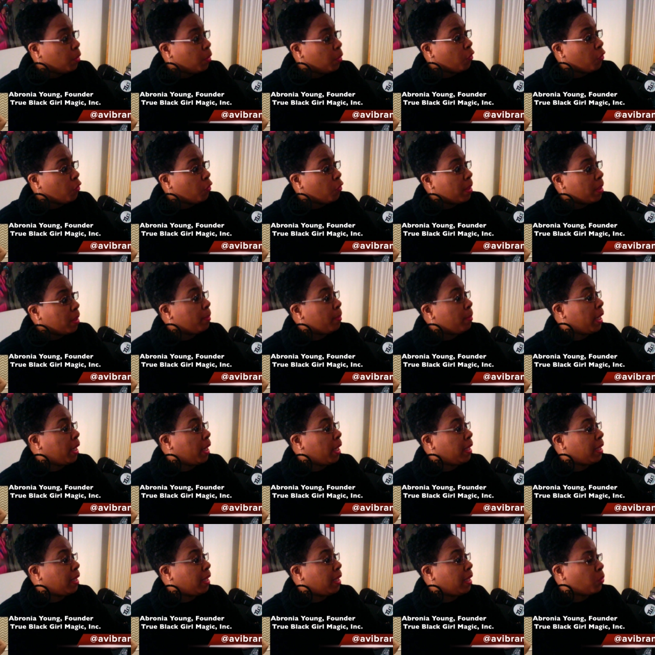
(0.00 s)
movement,
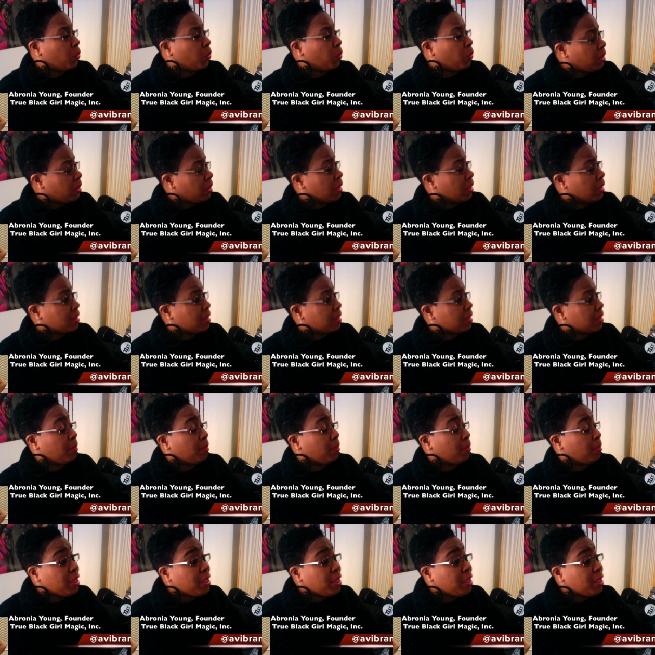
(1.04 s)
but it really is
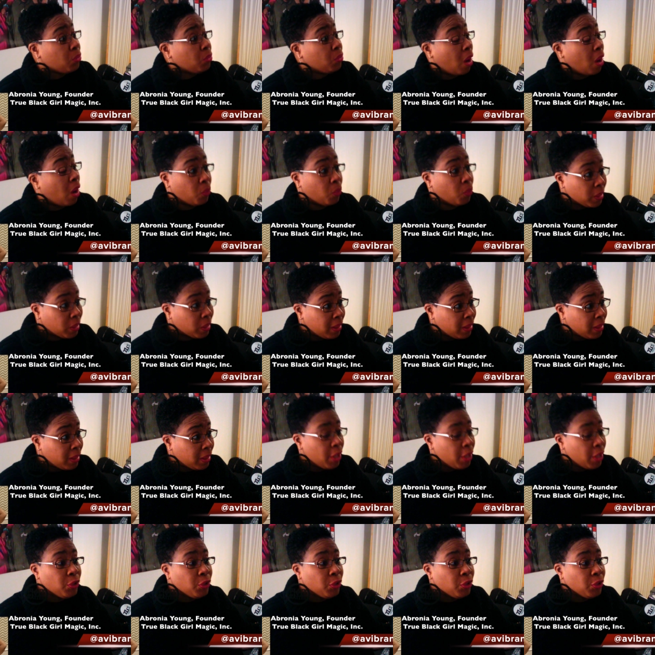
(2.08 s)
saying Me Too. Oh, really?
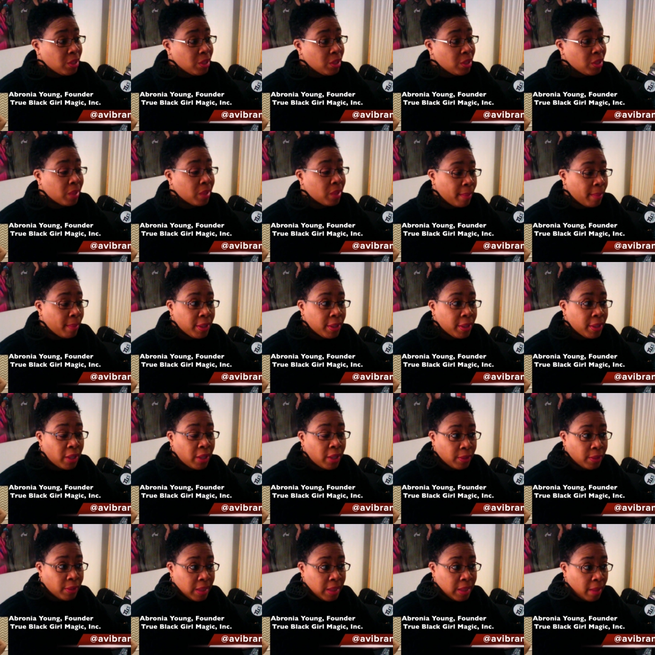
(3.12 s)
You deal with that, much
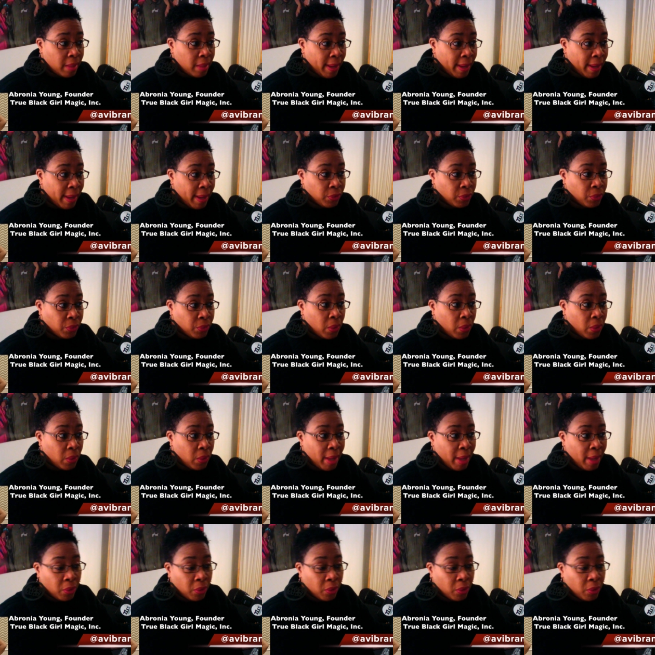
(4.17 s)
like you said about your
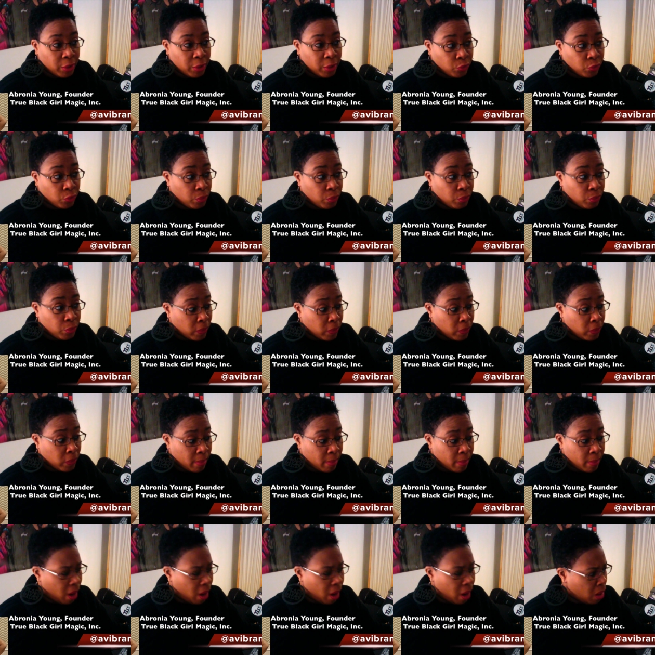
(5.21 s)
medical issue you
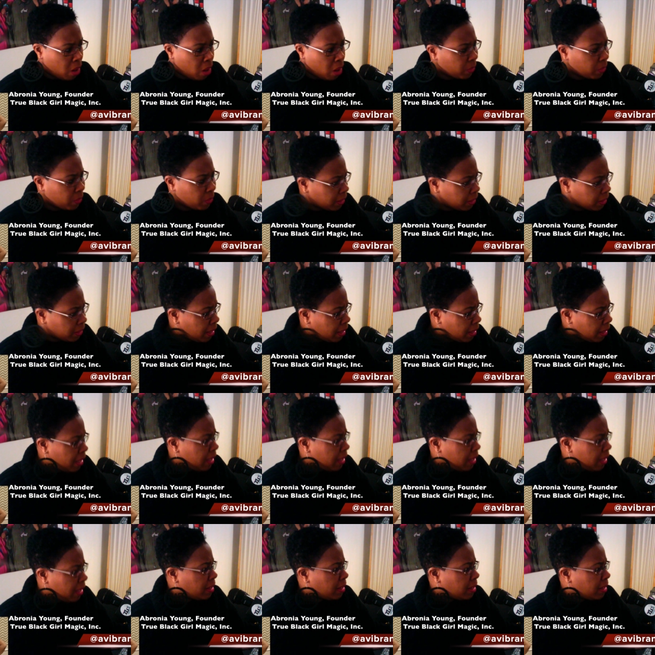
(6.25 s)
posted about. Oh, really?
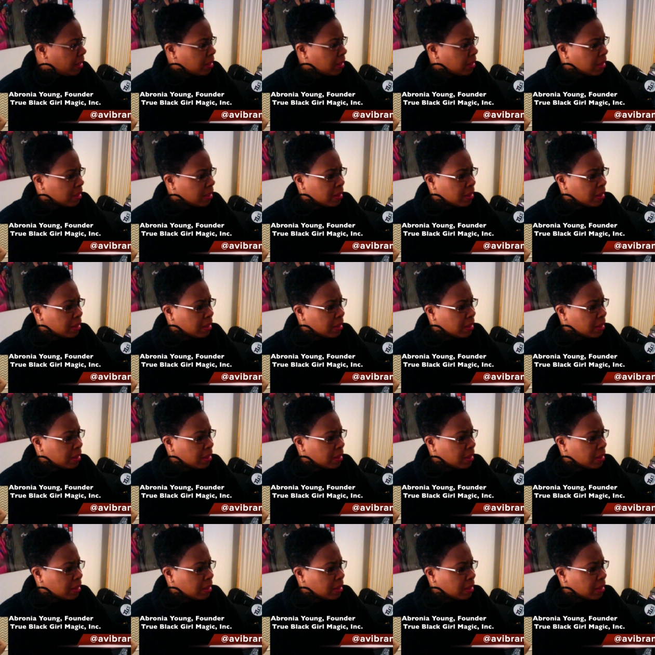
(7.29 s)
This